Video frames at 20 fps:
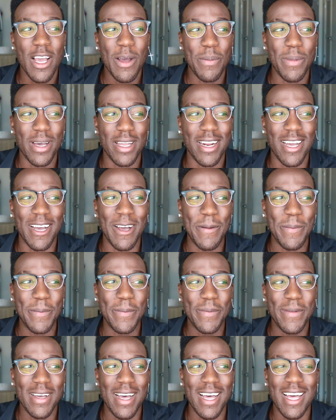But
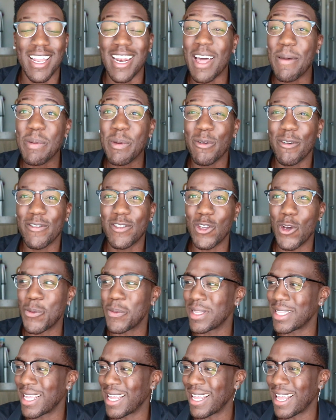a lot of people have told
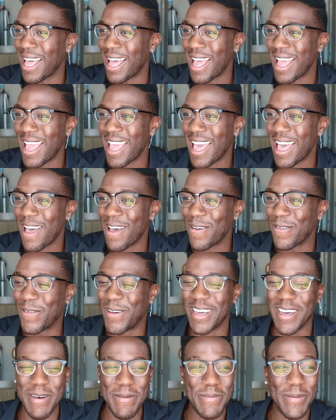me that I
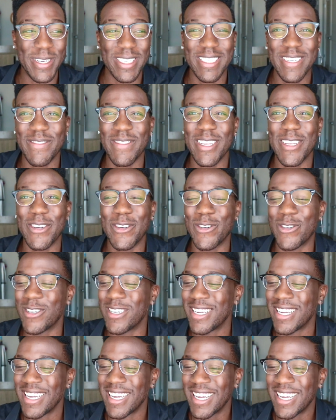have a bunch of little